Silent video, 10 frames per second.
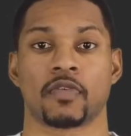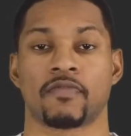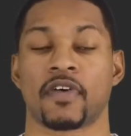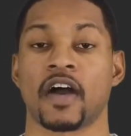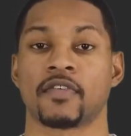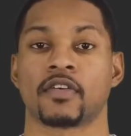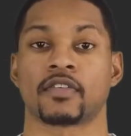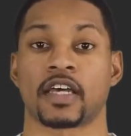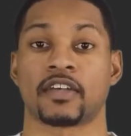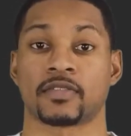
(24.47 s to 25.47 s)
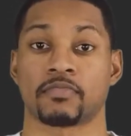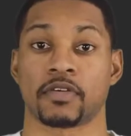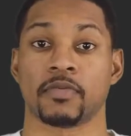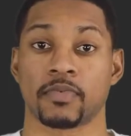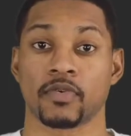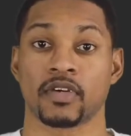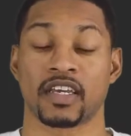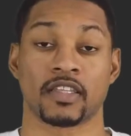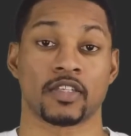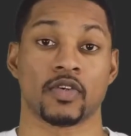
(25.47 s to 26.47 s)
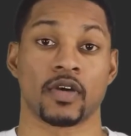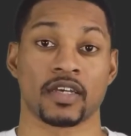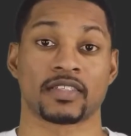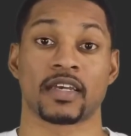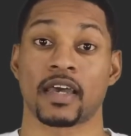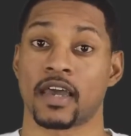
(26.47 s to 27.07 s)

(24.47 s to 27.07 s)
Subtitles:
500,000 people in the U.S.